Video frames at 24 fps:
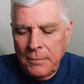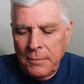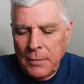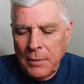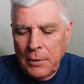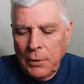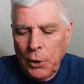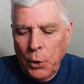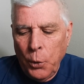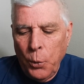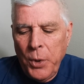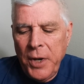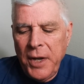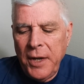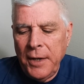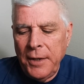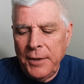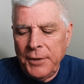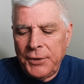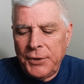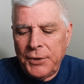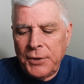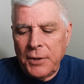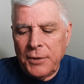
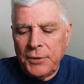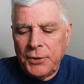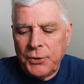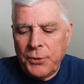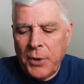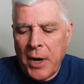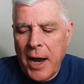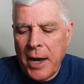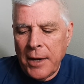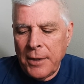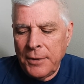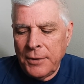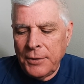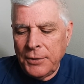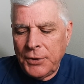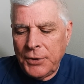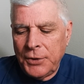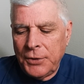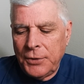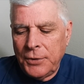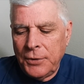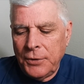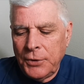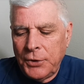Louise Stratten
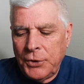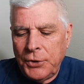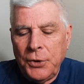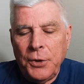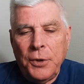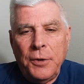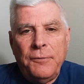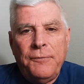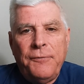stood